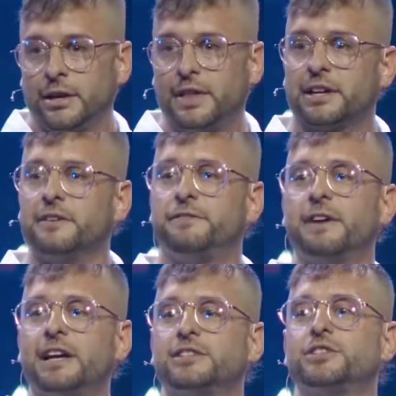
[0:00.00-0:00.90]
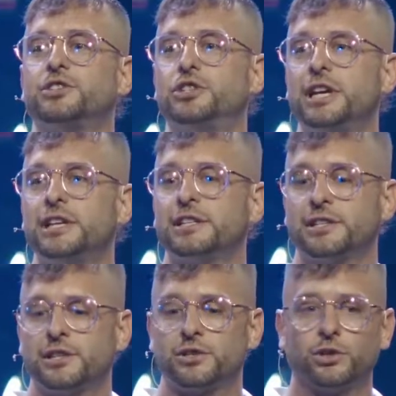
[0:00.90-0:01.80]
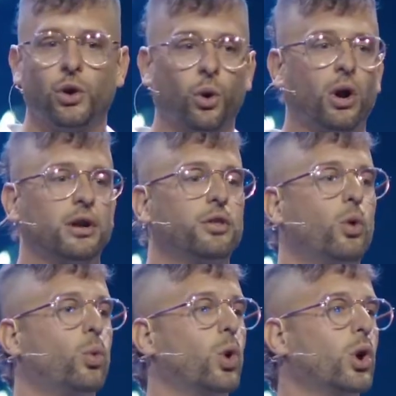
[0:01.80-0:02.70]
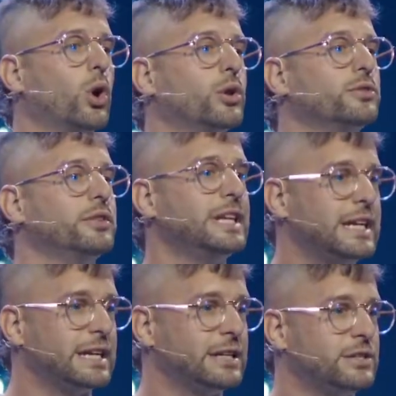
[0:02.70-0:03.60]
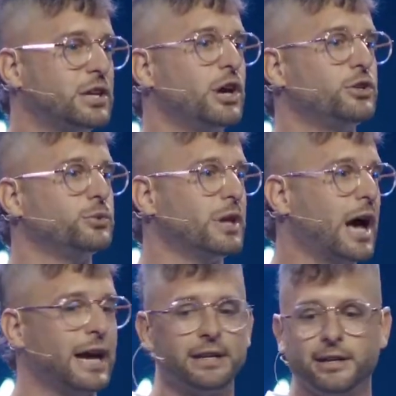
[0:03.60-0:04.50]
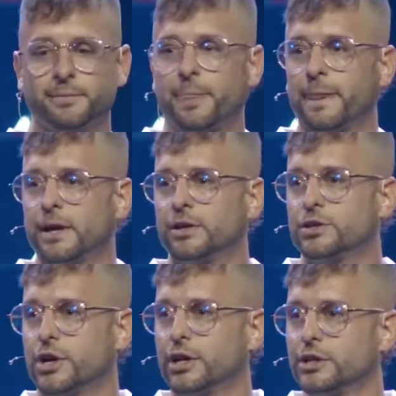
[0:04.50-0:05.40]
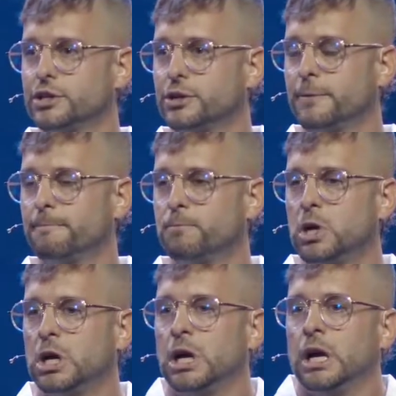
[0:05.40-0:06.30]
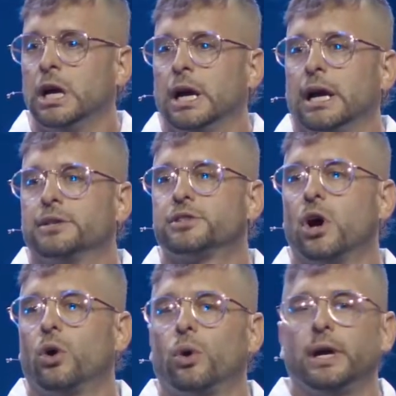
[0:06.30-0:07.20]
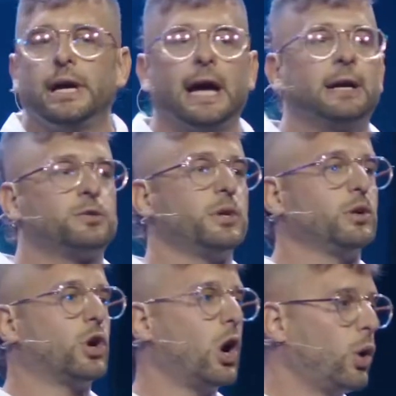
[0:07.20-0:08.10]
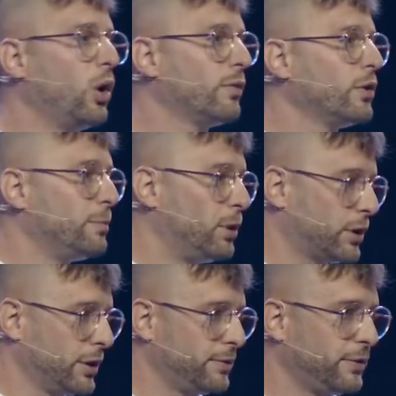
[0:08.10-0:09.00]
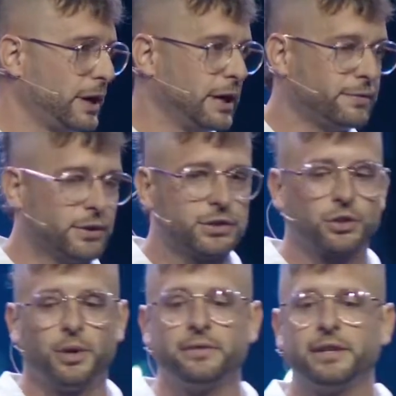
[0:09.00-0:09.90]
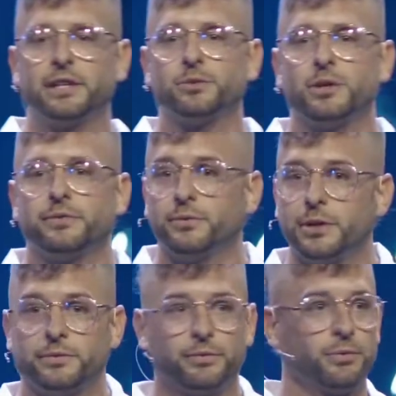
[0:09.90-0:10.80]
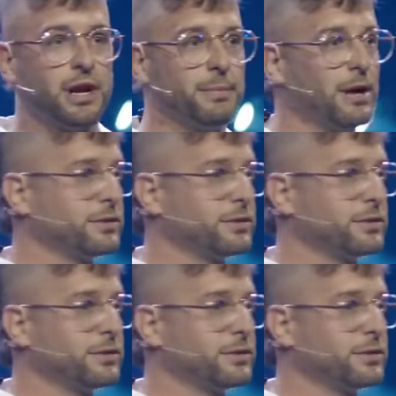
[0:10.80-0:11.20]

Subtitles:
that confesses Jesus is Lord, the world needs a united church. And so as we go over the book of 1 Corinthians, we've read about